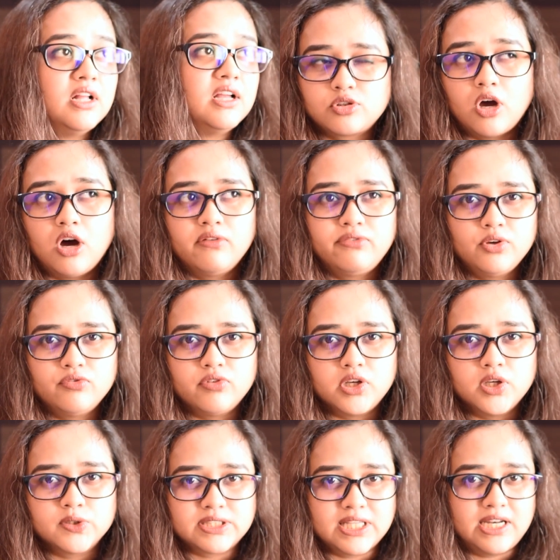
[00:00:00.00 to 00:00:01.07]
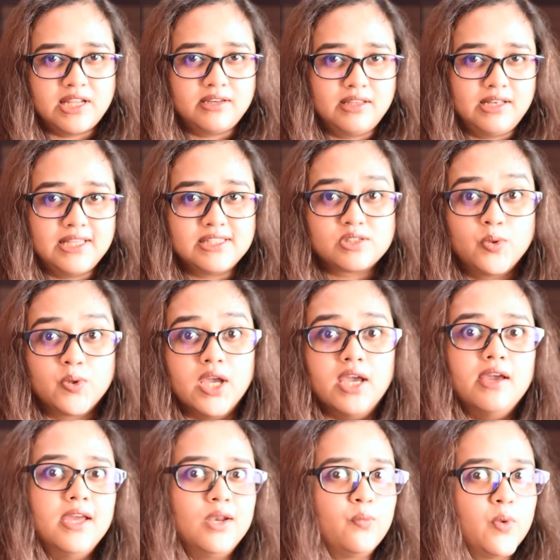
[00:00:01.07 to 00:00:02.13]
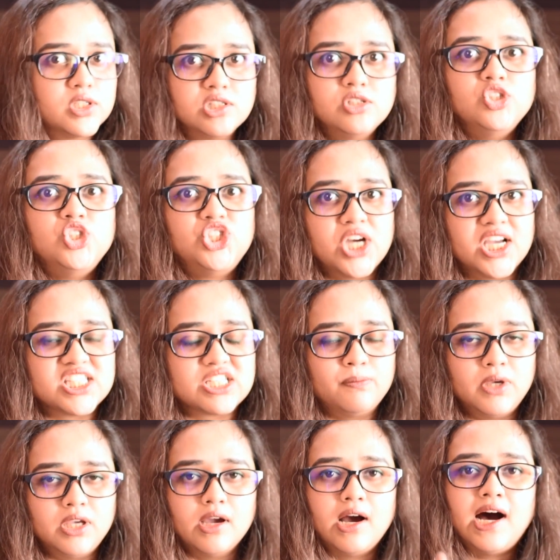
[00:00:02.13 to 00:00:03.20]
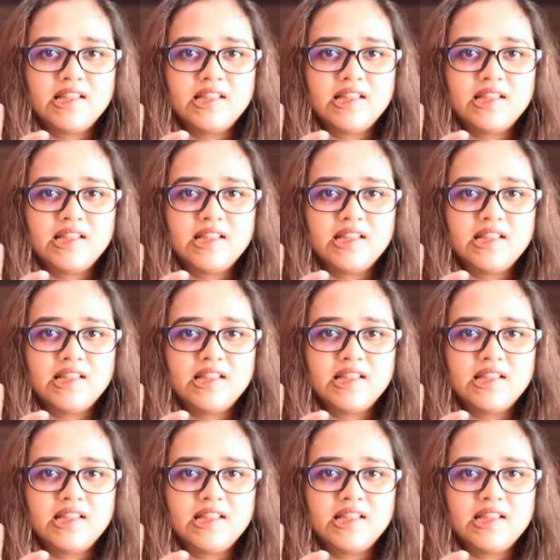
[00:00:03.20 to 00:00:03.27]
saw a few videos, and I realized, okay, it wasn't just me.